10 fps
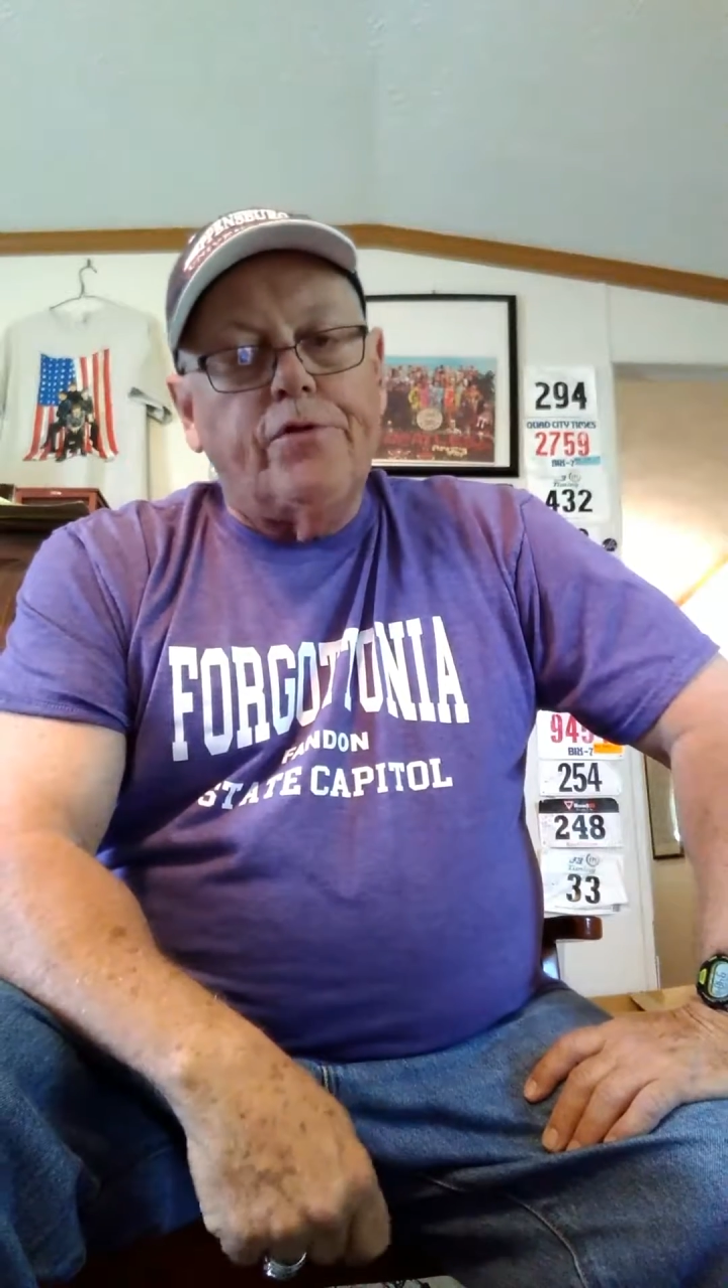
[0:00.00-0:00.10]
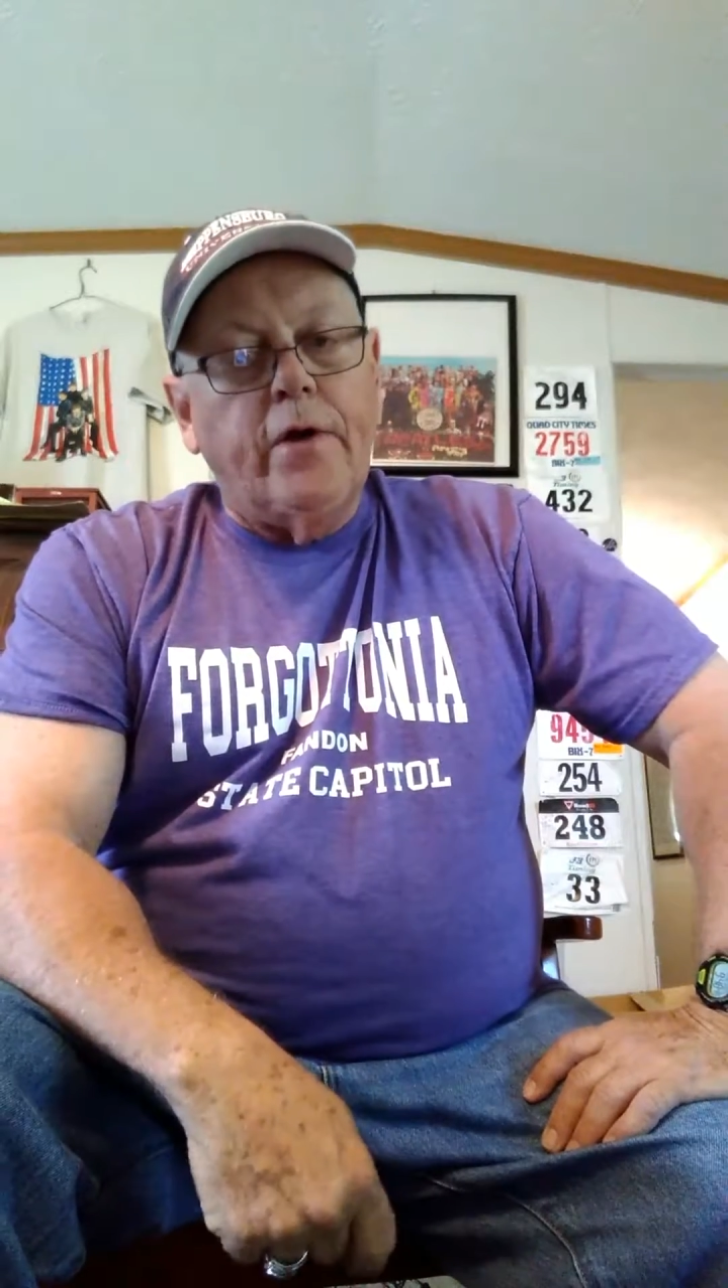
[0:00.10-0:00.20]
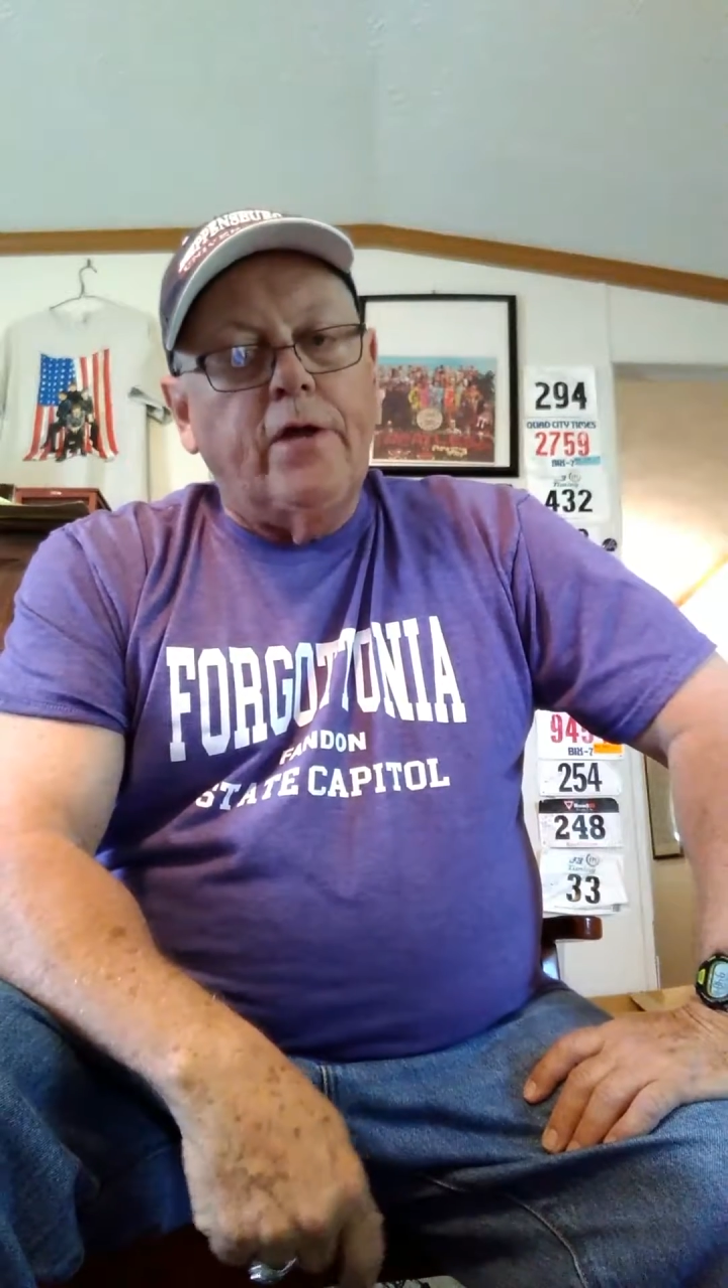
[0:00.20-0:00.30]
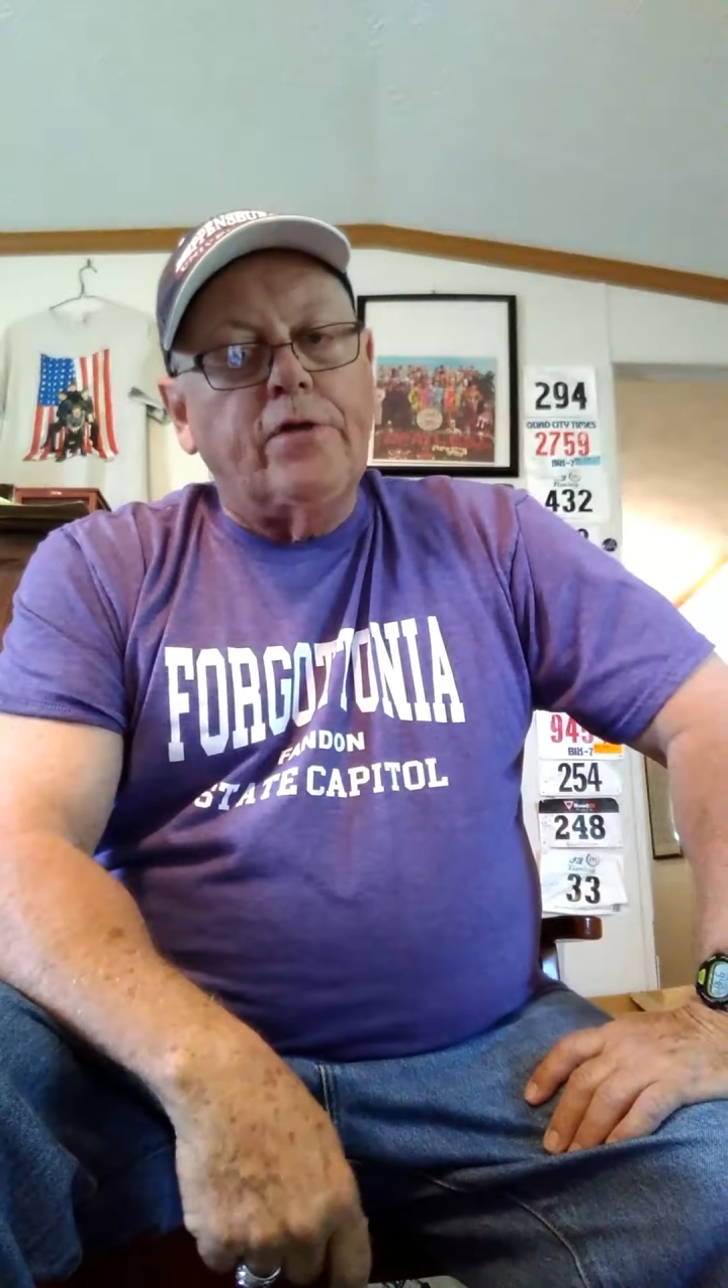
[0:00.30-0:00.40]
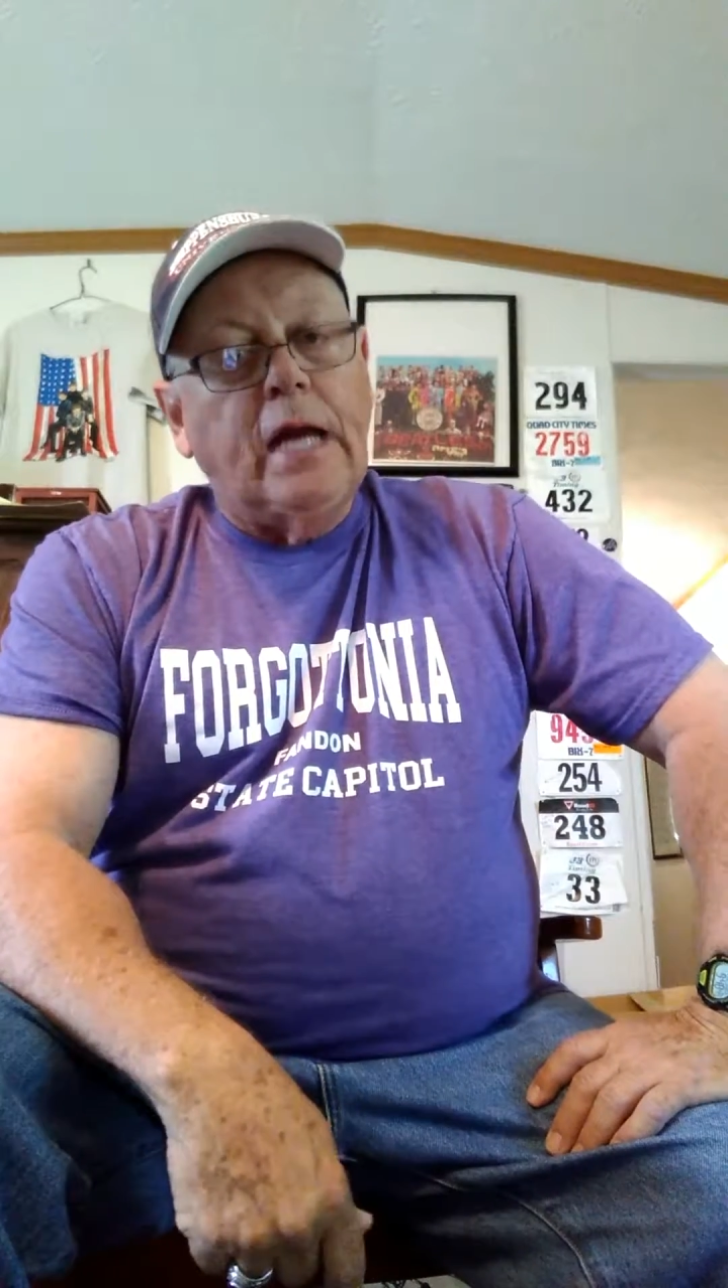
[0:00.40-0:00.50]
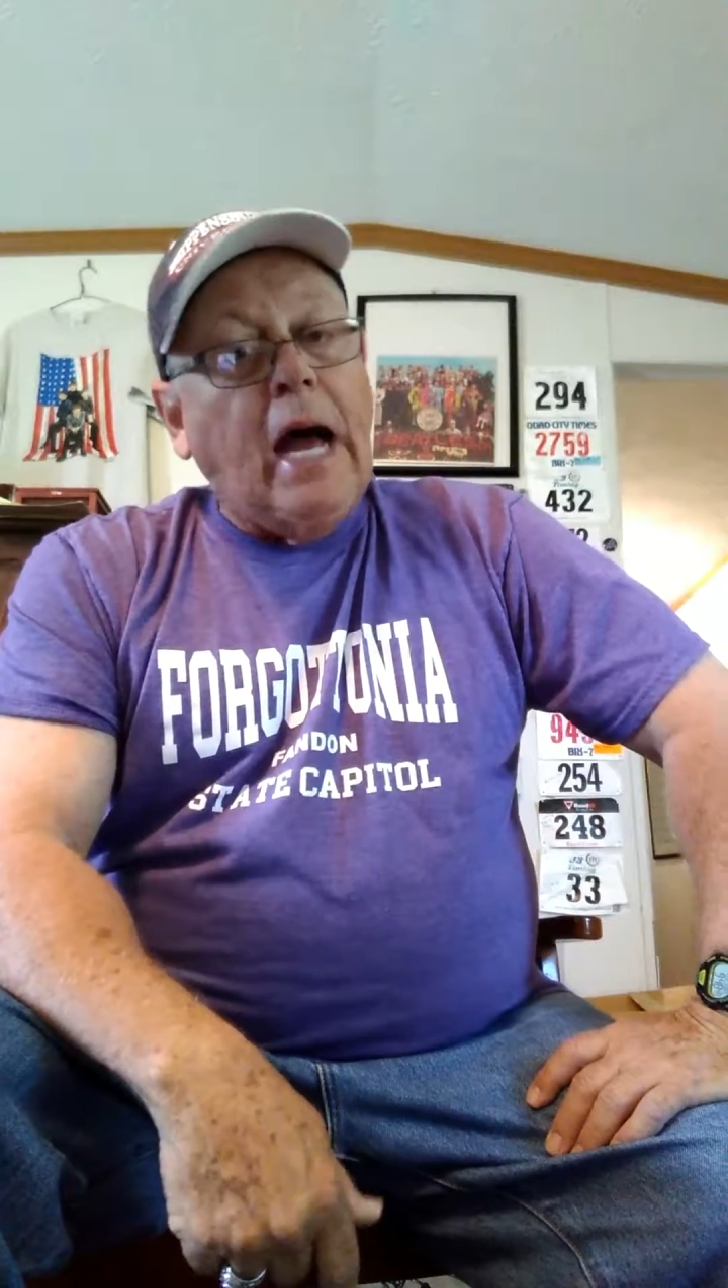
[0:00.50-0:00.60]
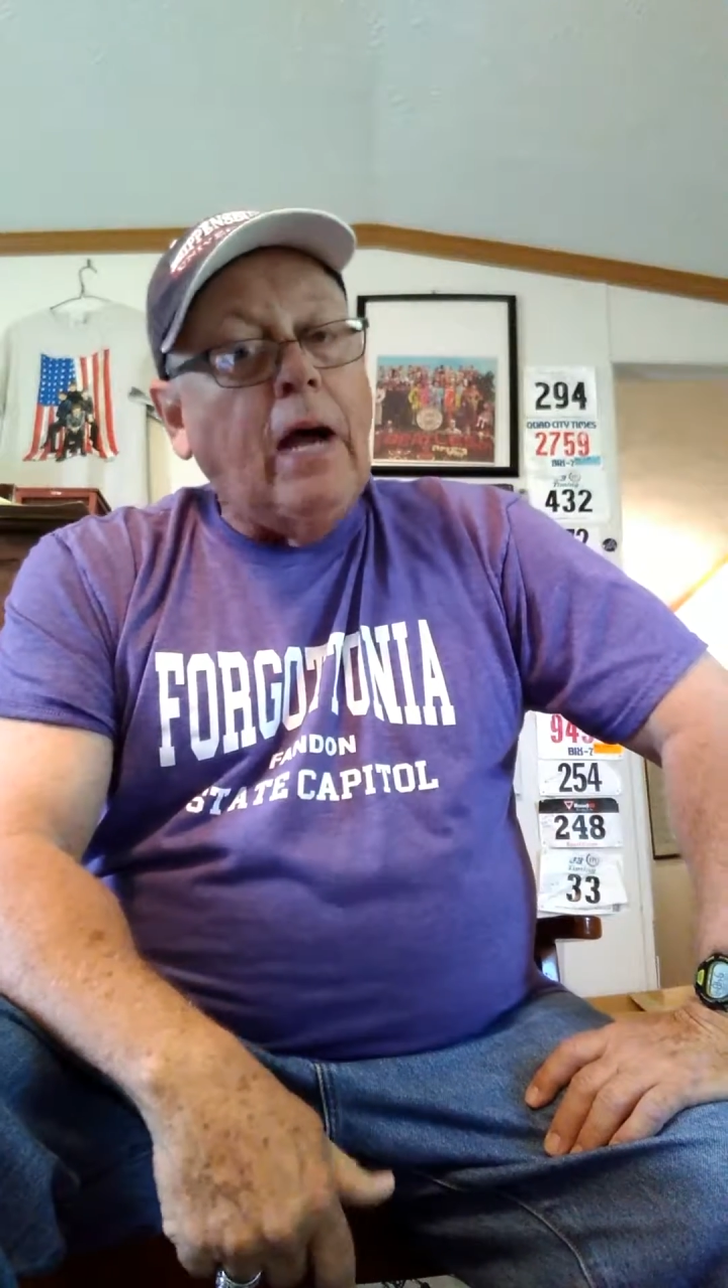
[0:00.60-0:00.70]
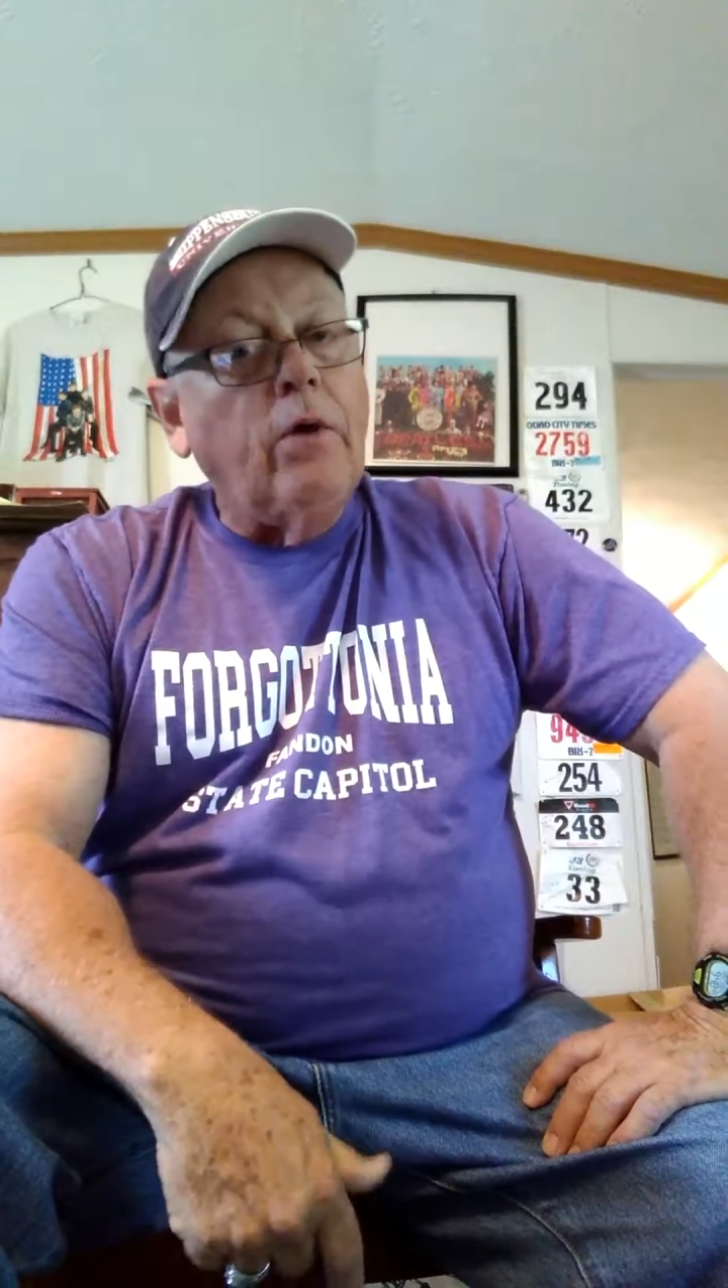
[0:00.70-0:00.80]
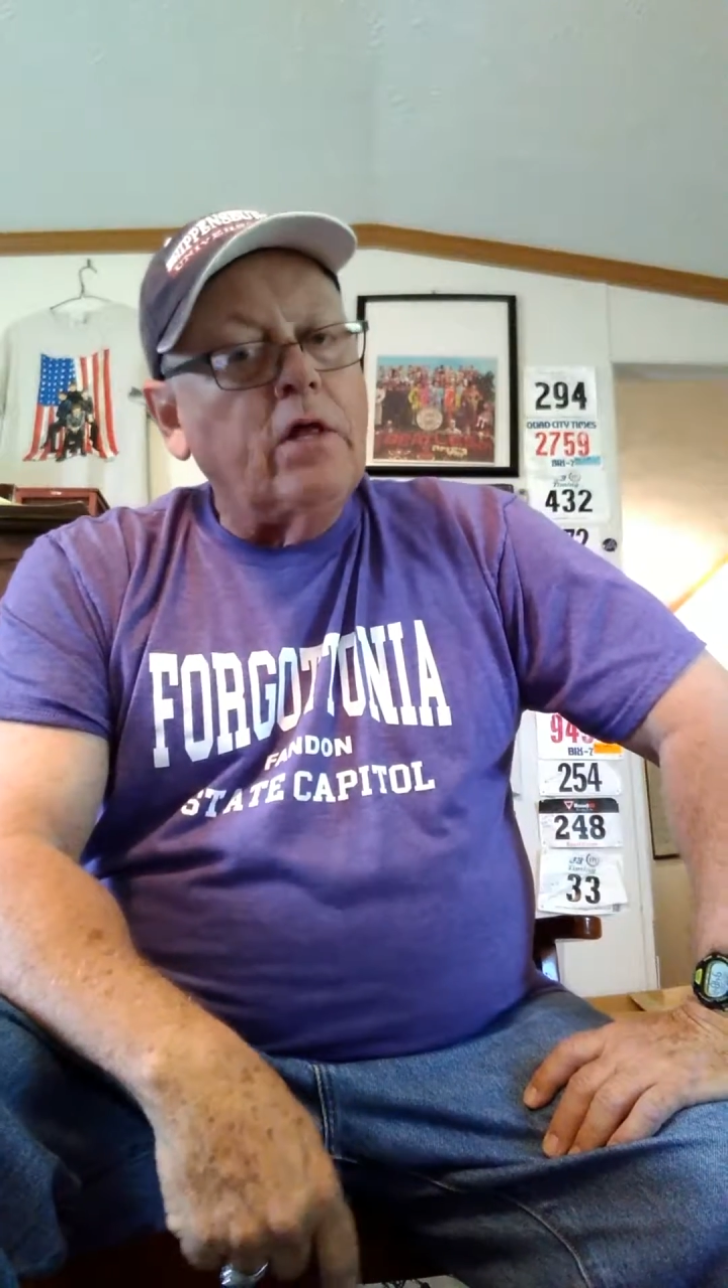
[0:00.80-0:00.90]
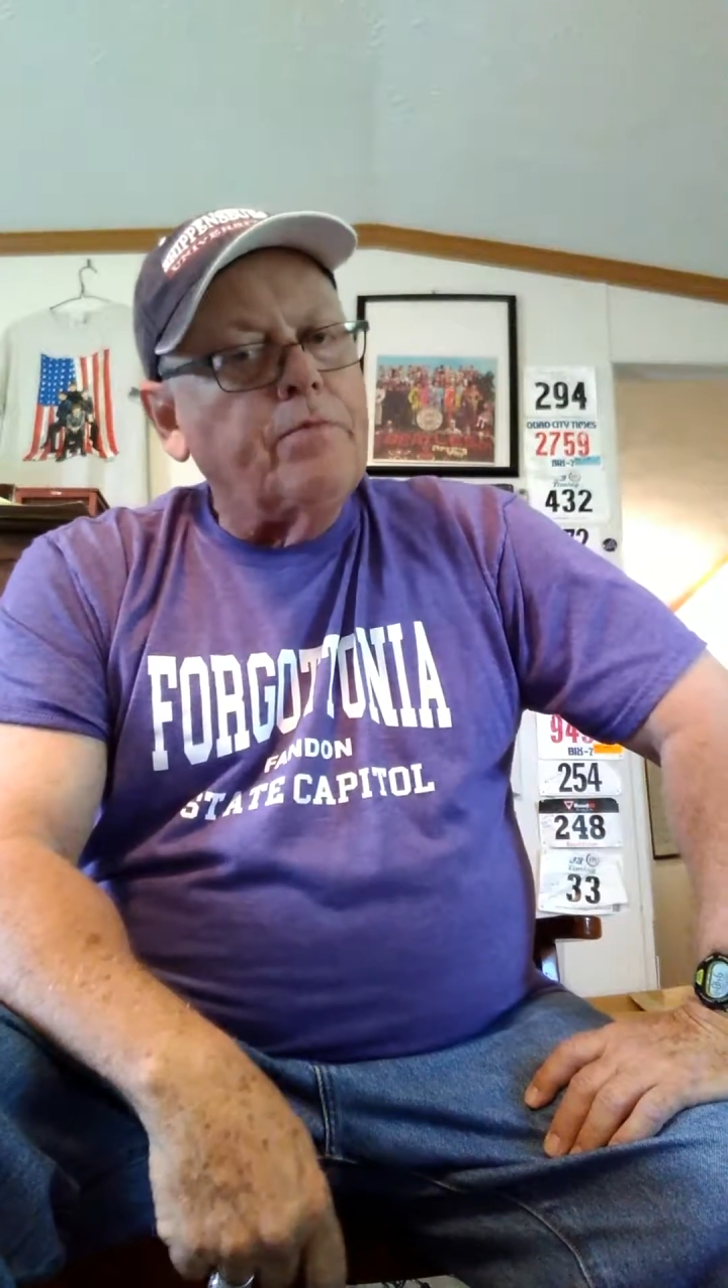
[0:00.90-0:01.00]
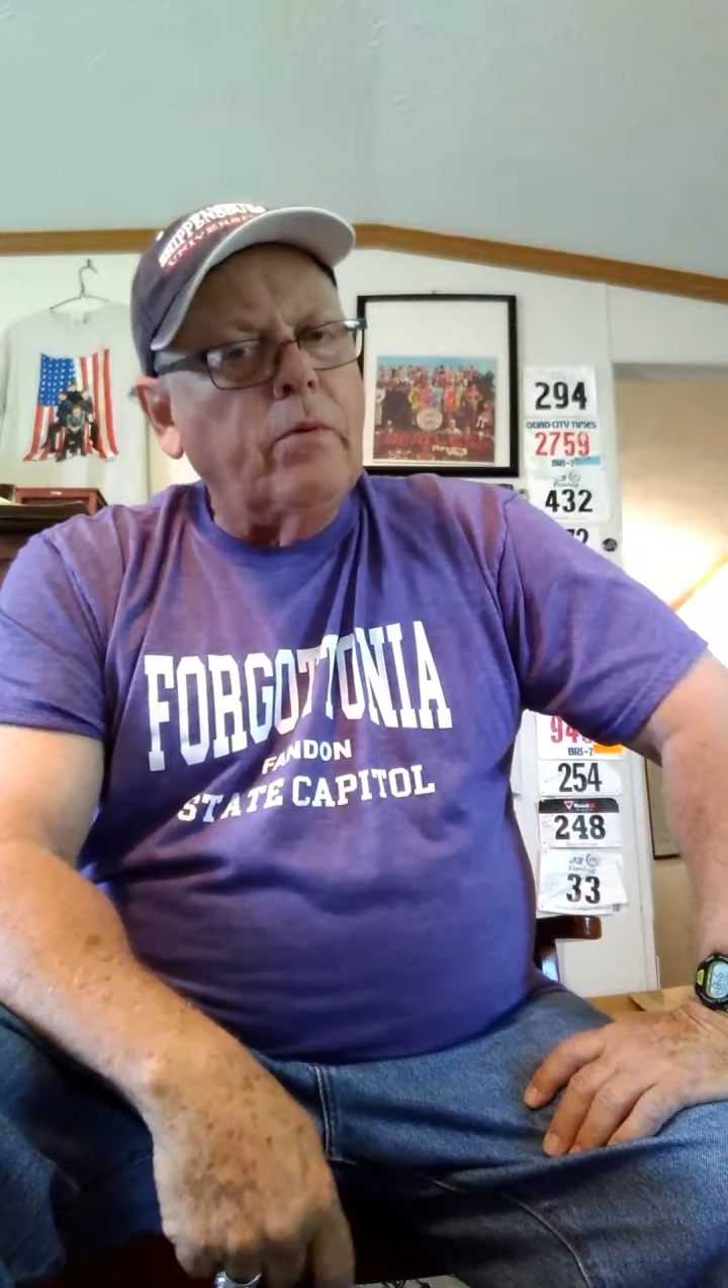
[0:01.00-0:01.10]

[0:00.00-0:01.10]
trains, and highways,